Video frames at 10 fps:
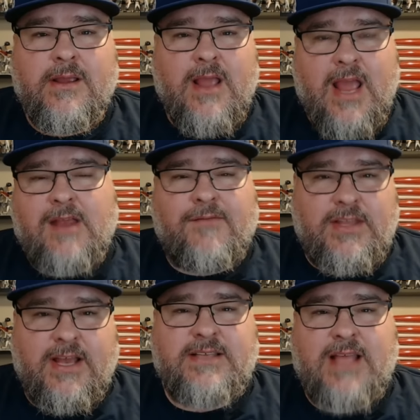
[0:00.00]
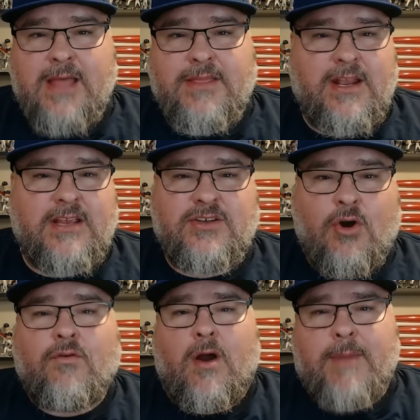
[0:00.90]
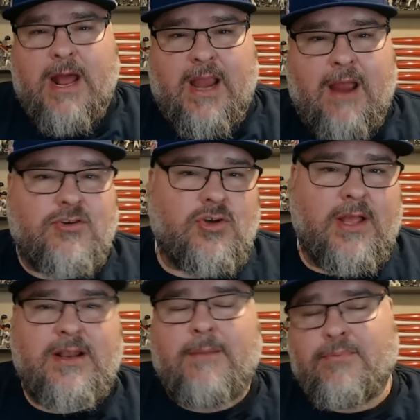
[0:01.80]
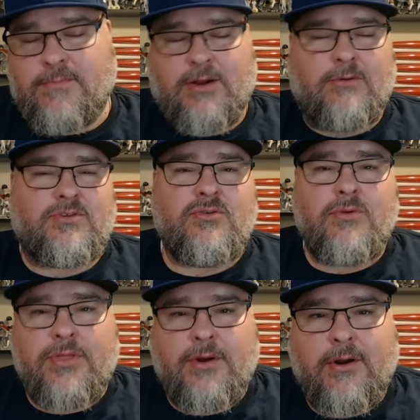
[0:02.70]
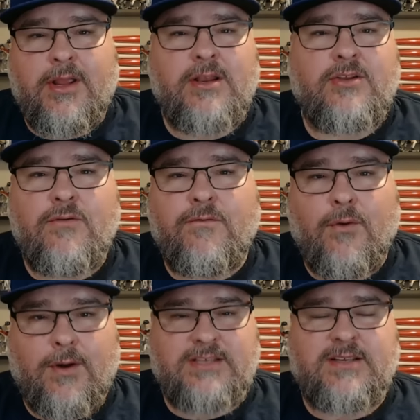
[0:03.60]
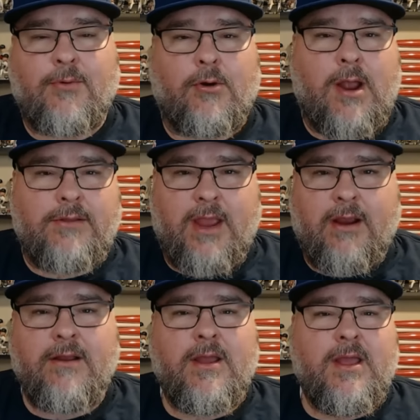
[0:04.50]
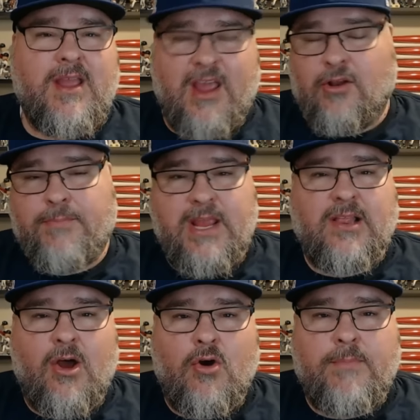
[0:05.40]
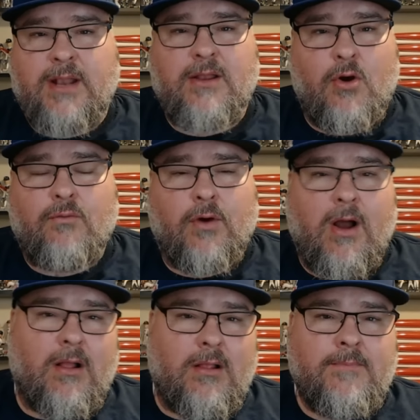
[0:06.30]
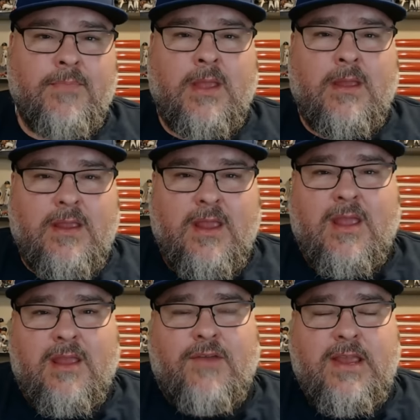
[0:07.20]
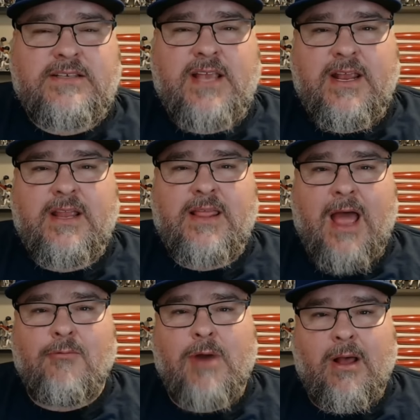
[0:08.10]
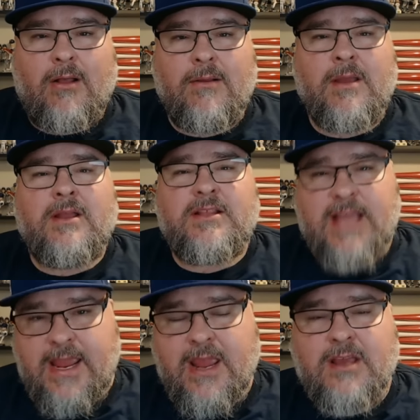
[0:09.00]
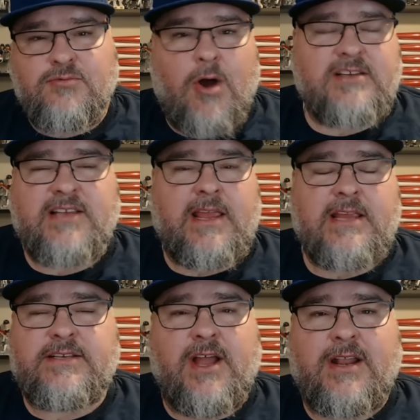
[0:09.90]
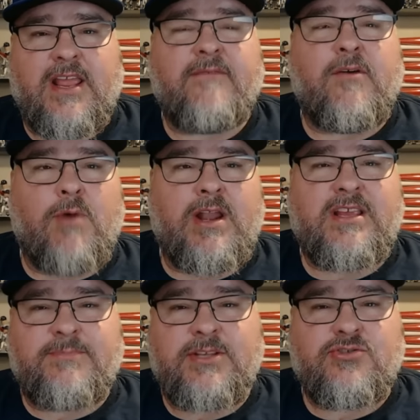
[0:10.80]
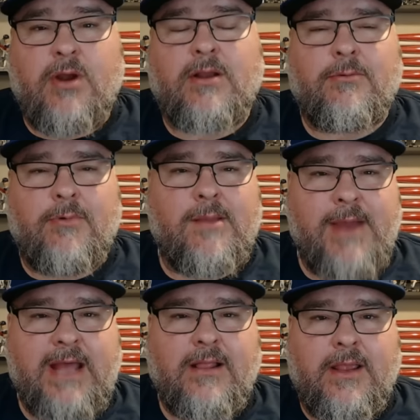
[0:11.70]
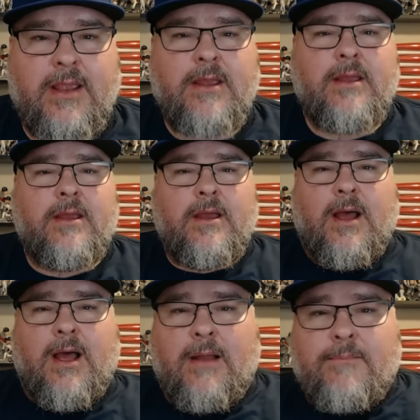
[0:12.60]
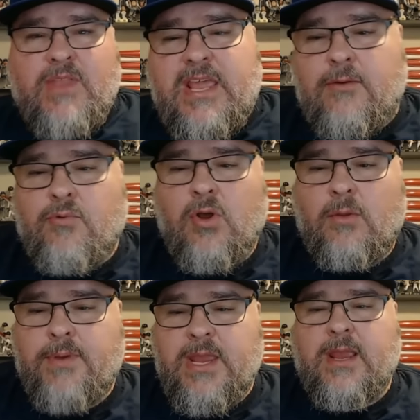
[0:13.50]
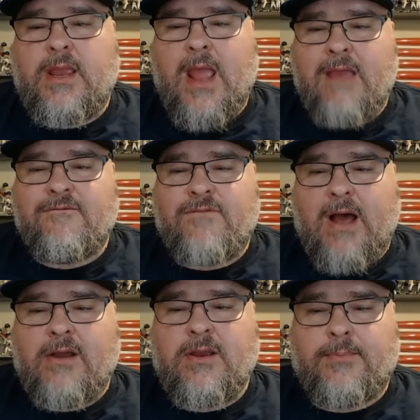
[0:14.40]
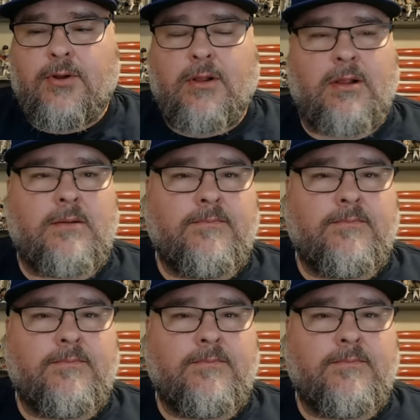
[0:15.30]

And if he does that, then his overall batting average will end up, 230 to 240, somewhere around there. It'll be low, but overall, if he's hitting that well, taking his walks like he's done even when he's been struggling really badly, he will be a valuable